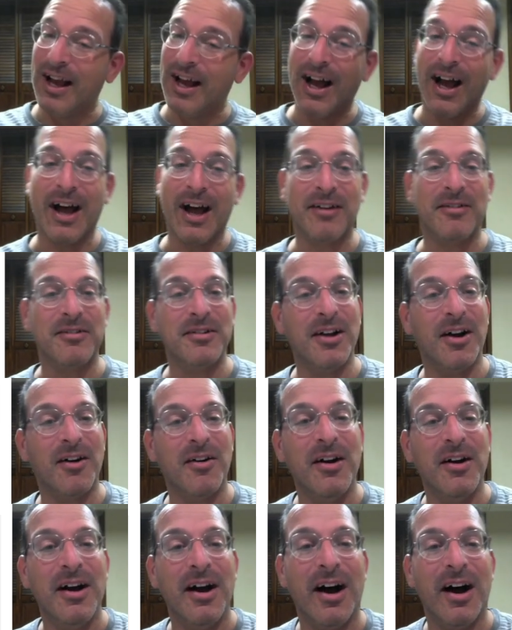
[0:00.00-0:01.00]
I don't know.
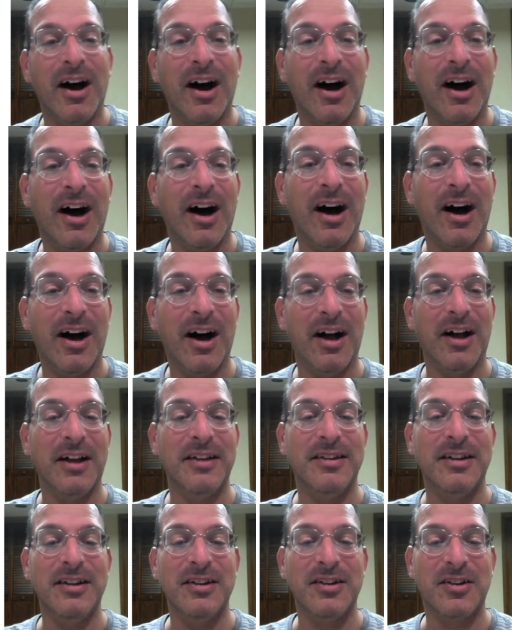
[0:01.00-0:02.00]
Uh,
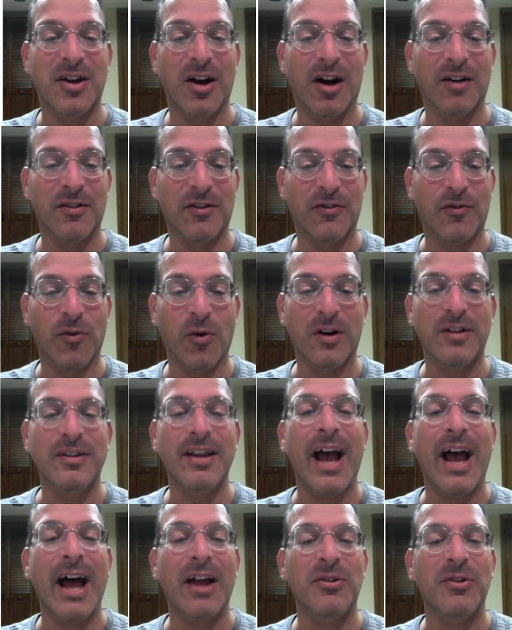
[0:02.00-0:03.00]
didn't cover for
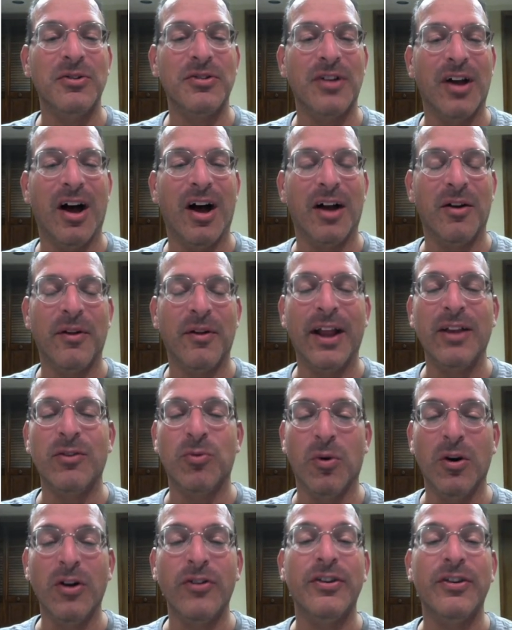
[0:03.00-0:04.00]
tattled on. Well, that's
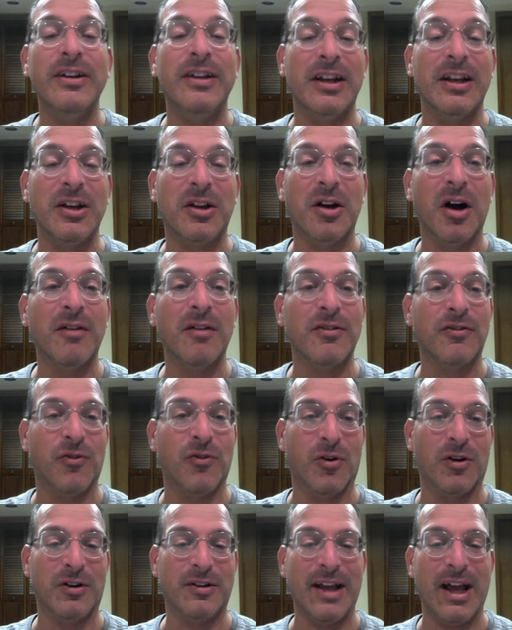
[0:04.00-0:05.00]
worse than didn't cover
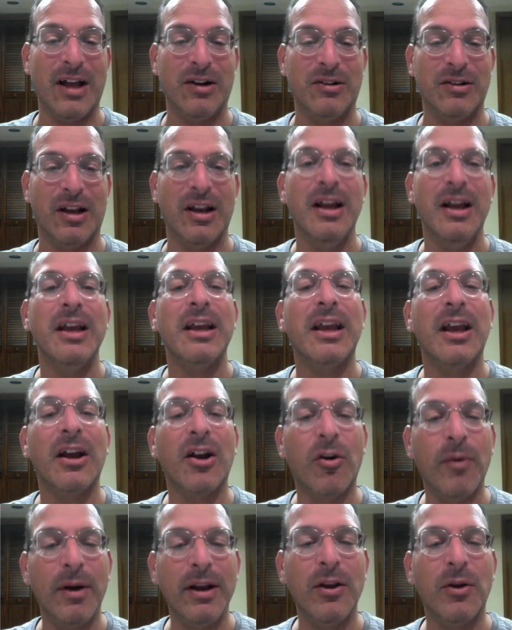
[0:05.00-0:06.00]
for tattled on. King
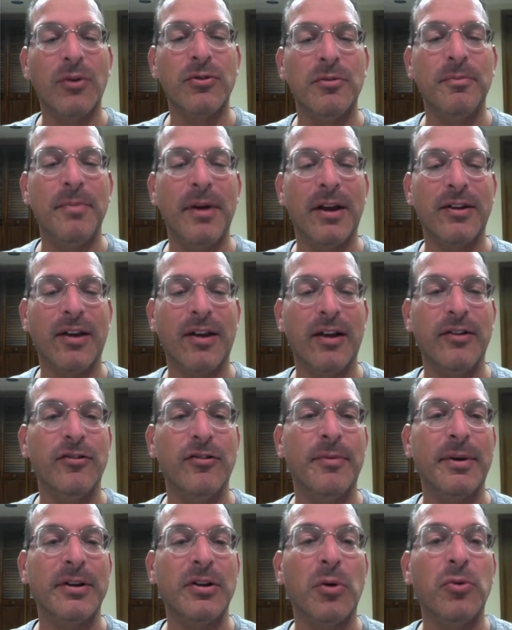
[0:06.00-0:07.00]
Queen, those are best eyes of
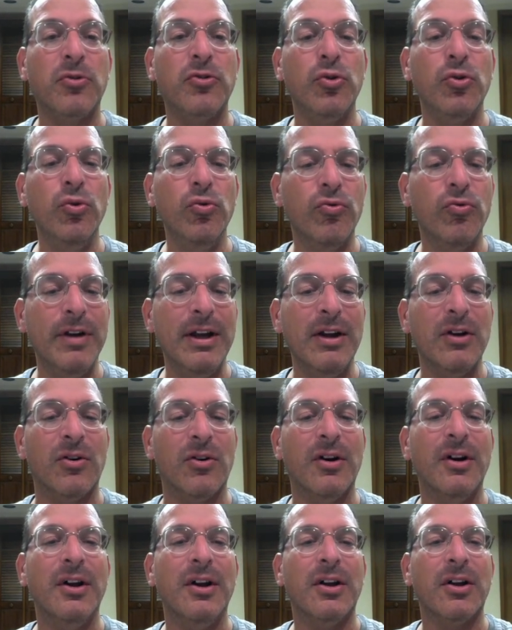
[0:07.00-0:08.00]
best. Oh, too
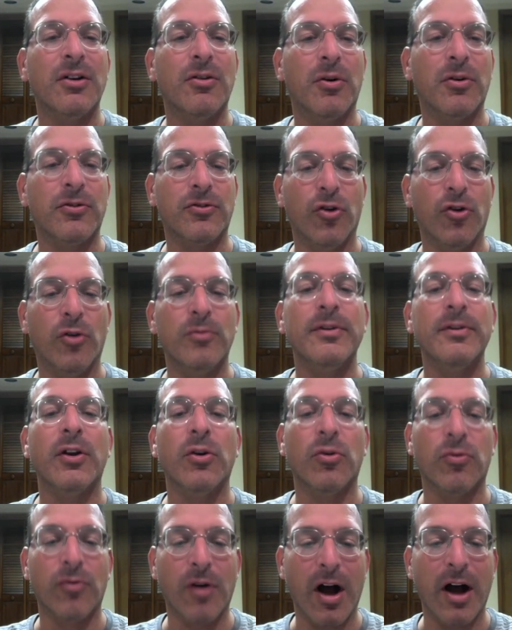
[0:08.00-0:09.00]
real. Close to home.
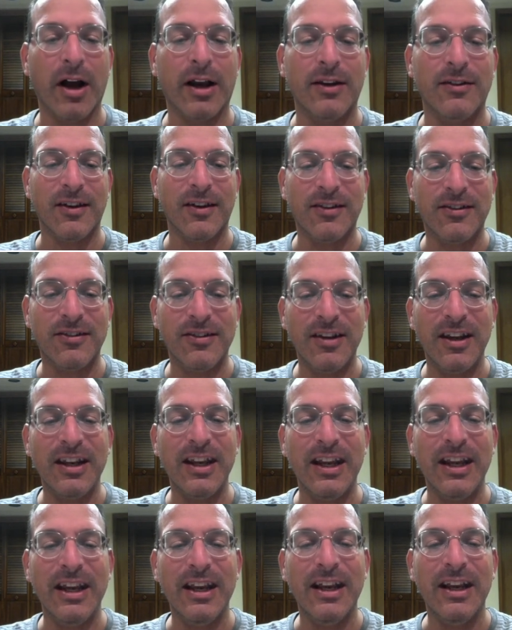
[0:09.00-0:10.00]
Little Rock
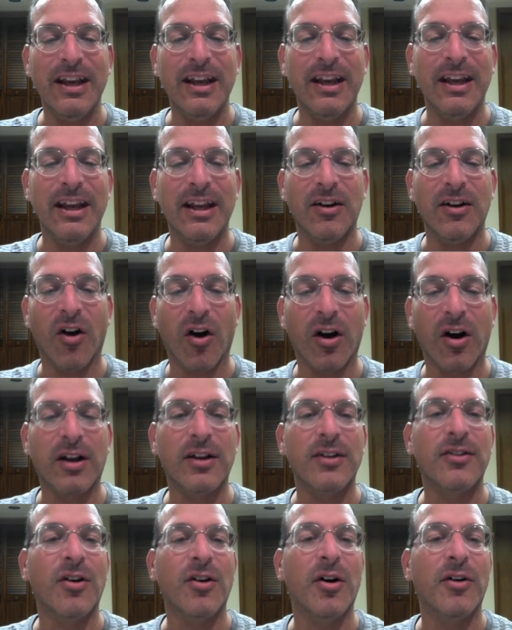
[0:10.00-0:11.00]
city in
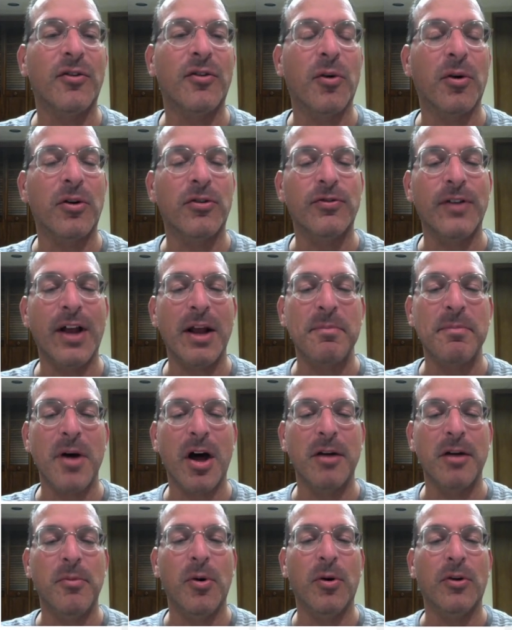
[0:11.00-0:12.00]
Arkansas, of course. Flat
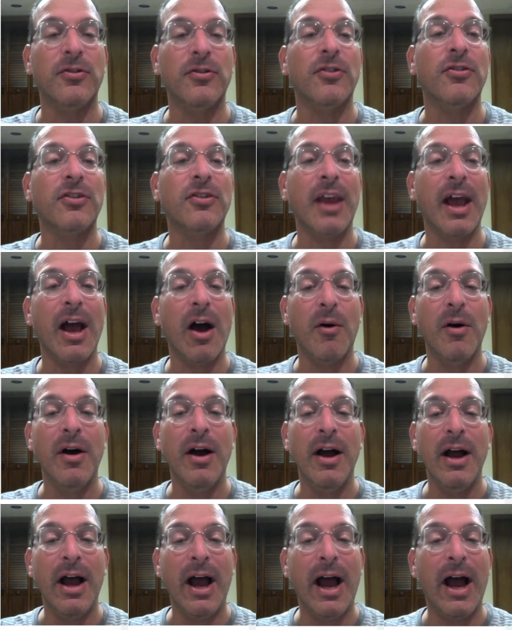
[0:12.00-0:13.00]
bottom boat is a scow.
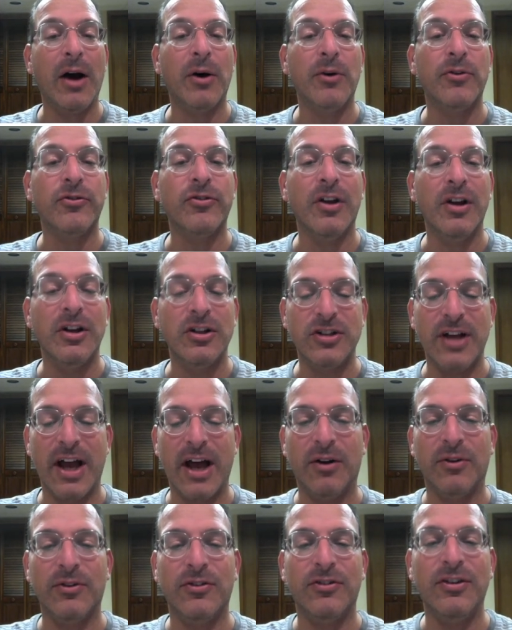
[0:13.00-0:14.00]
House
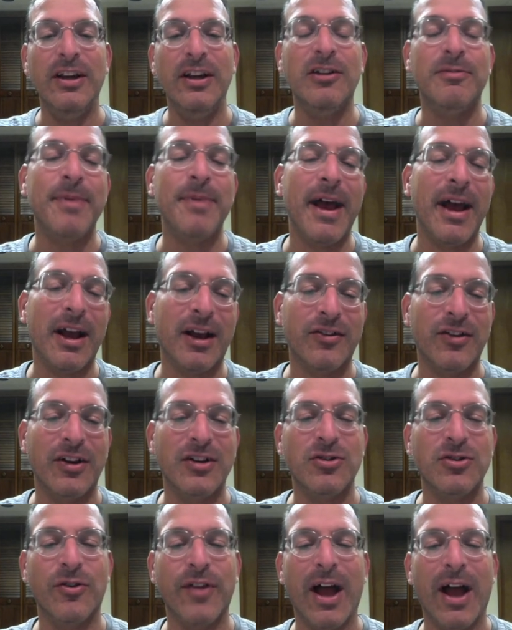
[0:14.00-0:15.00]
channel C-SPAN because they
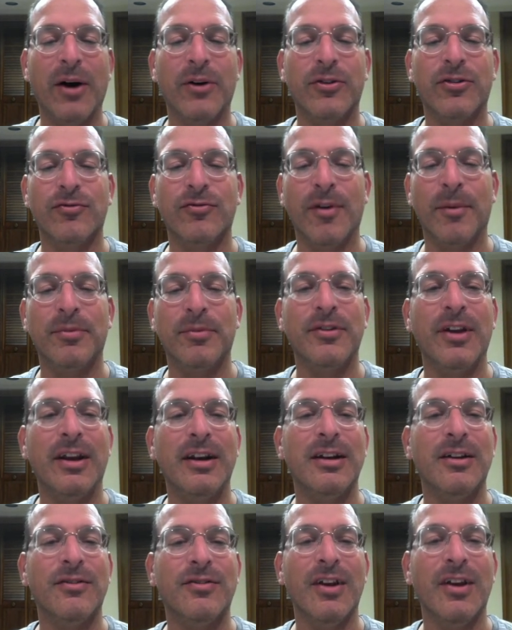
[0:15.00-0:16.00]
show the House of
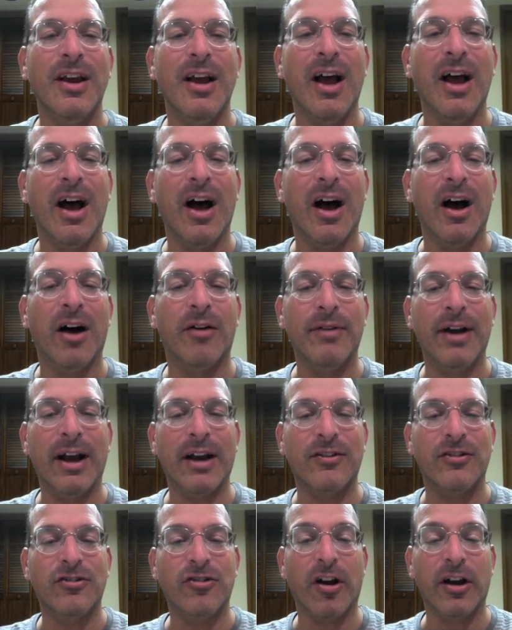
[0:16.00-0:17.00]
Representatives. Uh,
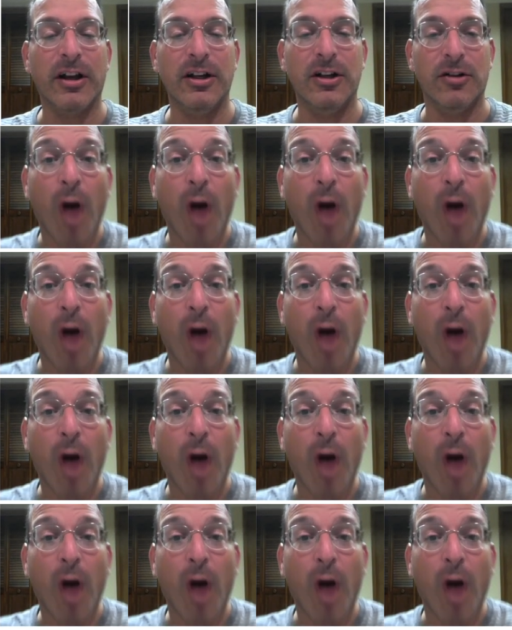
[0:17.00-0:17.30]
reacts to shocking news.